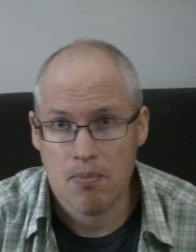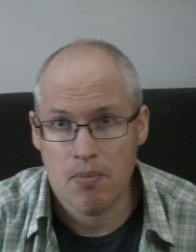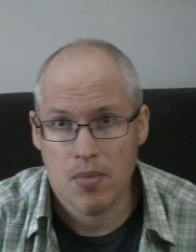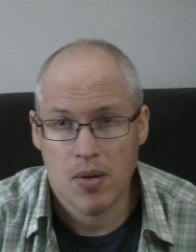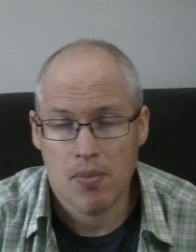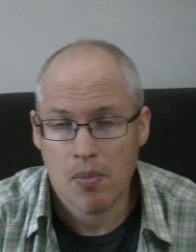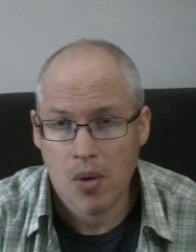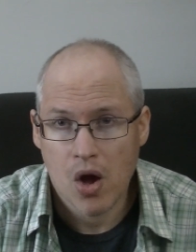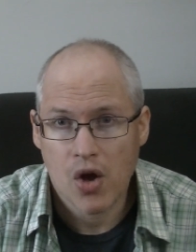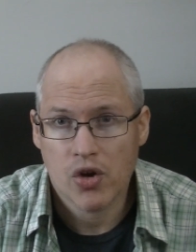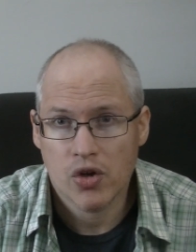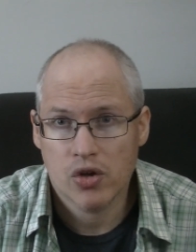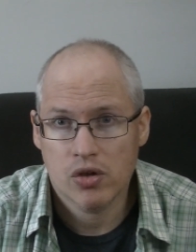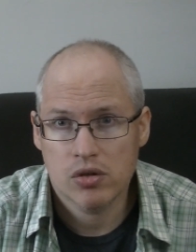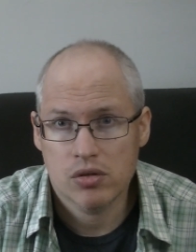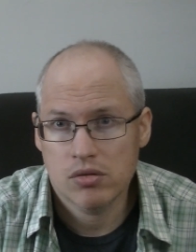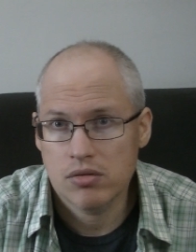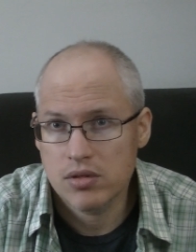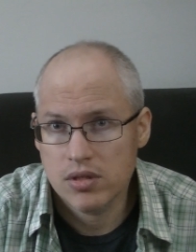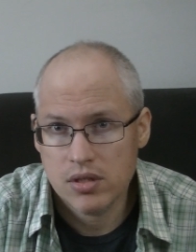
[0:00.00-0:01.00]
a
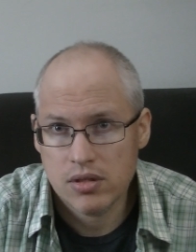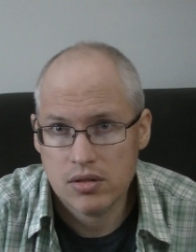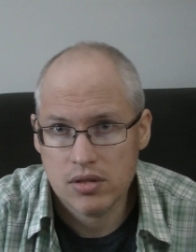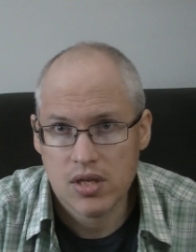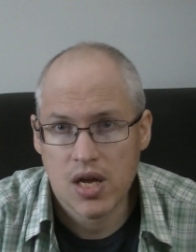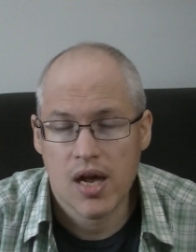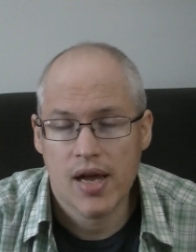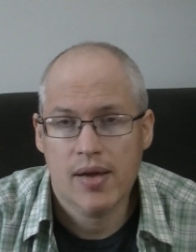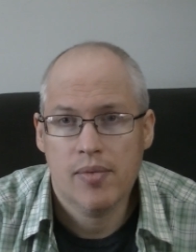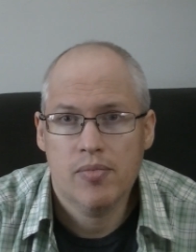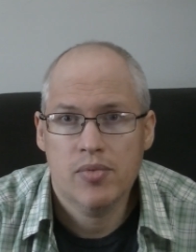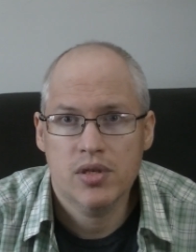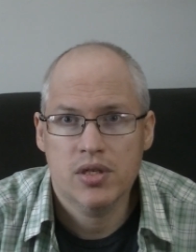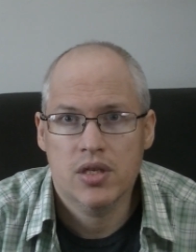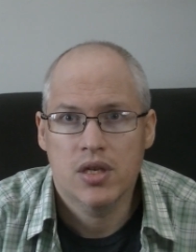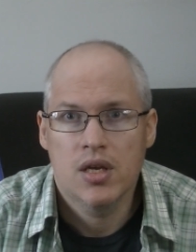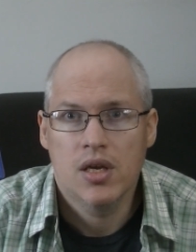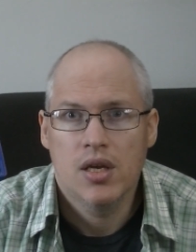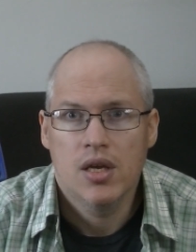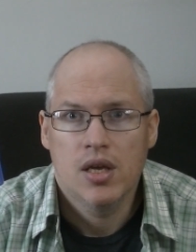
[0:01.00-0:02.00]
modern times
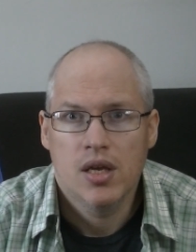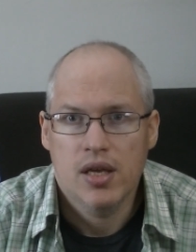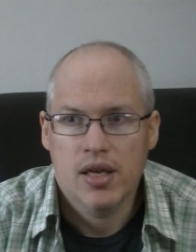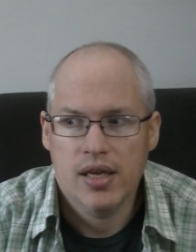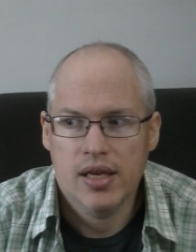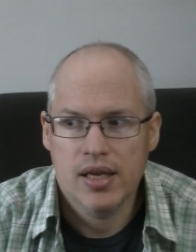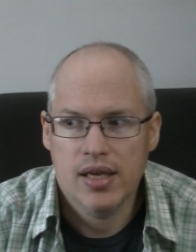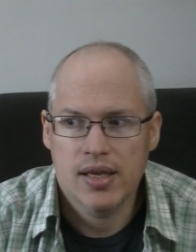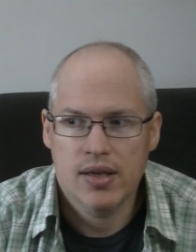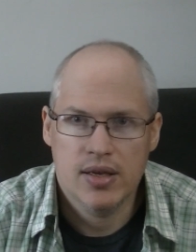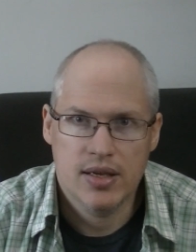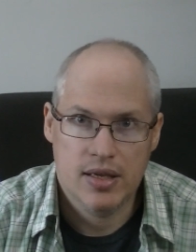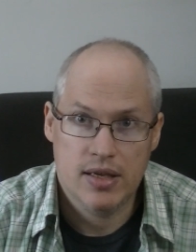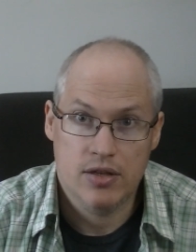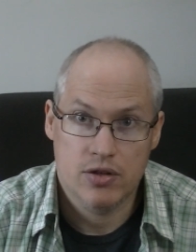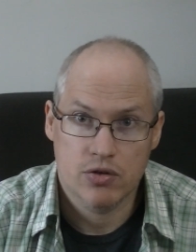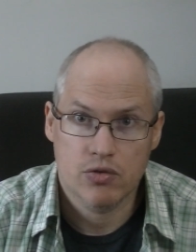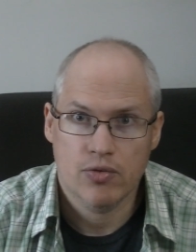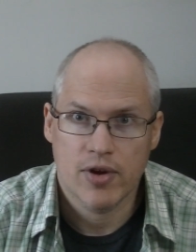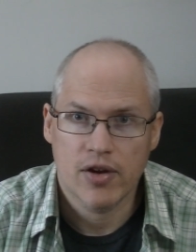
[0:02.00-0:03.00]

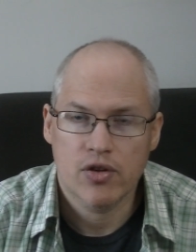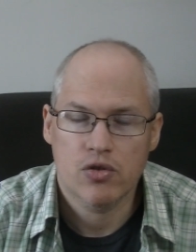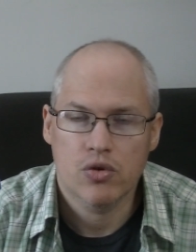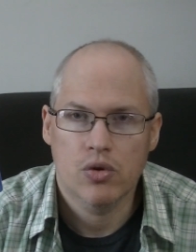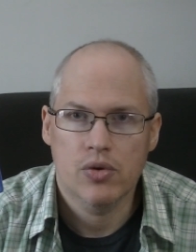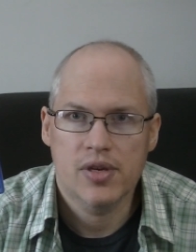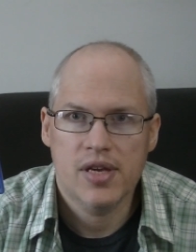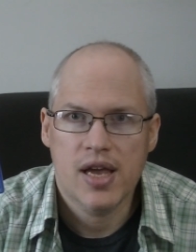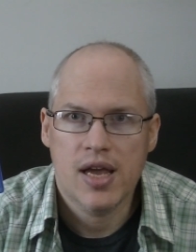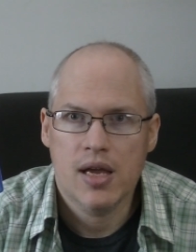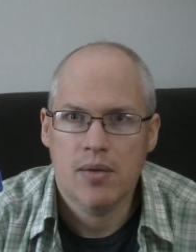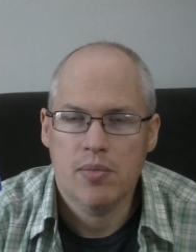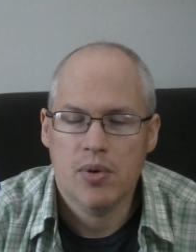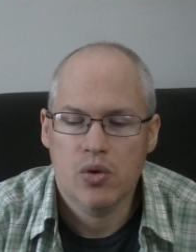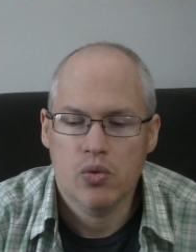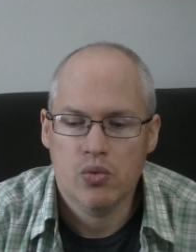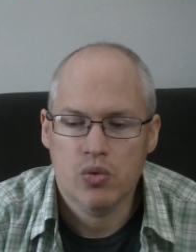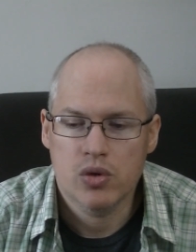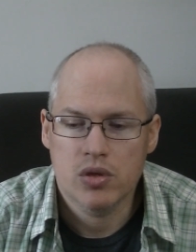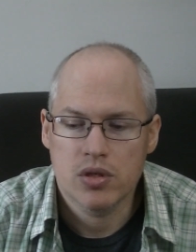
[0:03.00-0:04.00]
is a retro game.
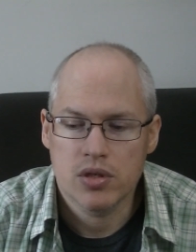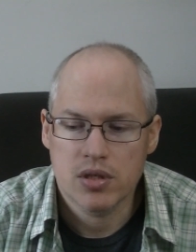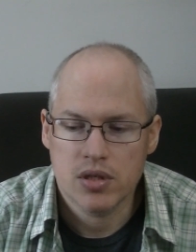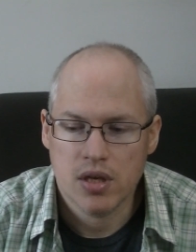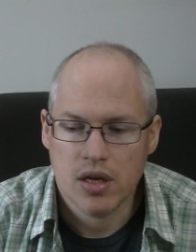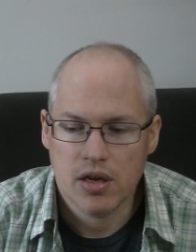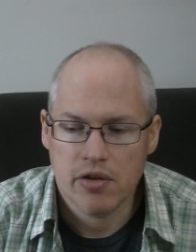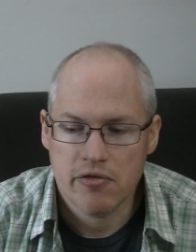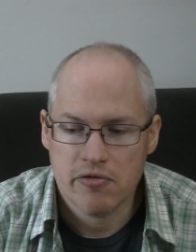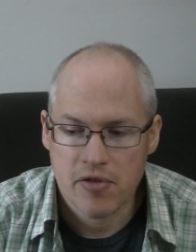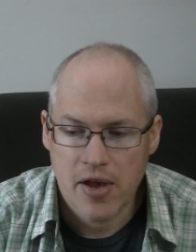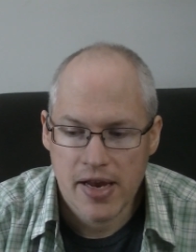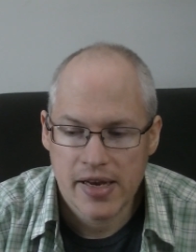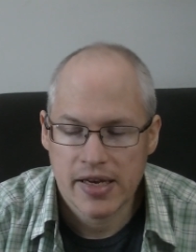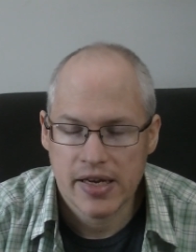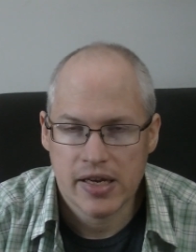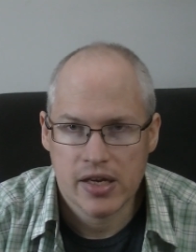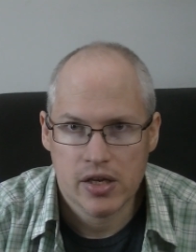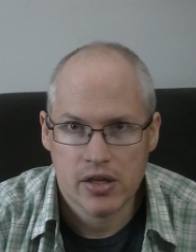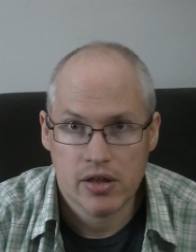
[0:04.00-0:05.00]
It was
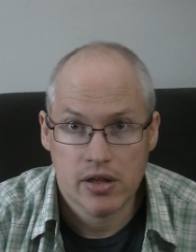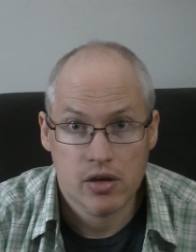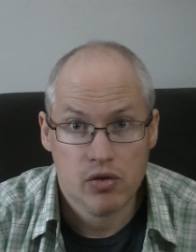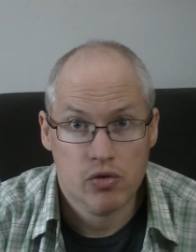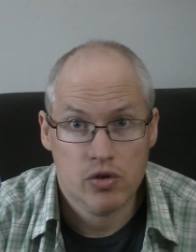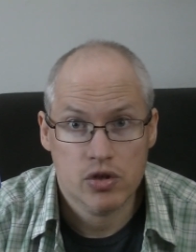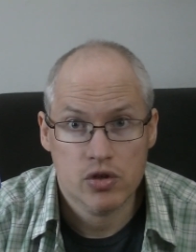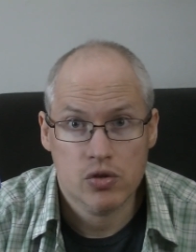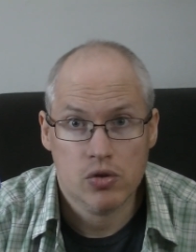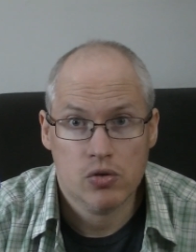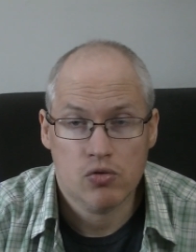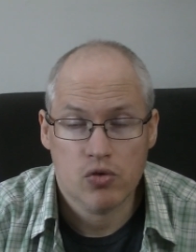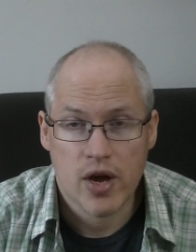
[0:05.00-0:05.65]
finding the original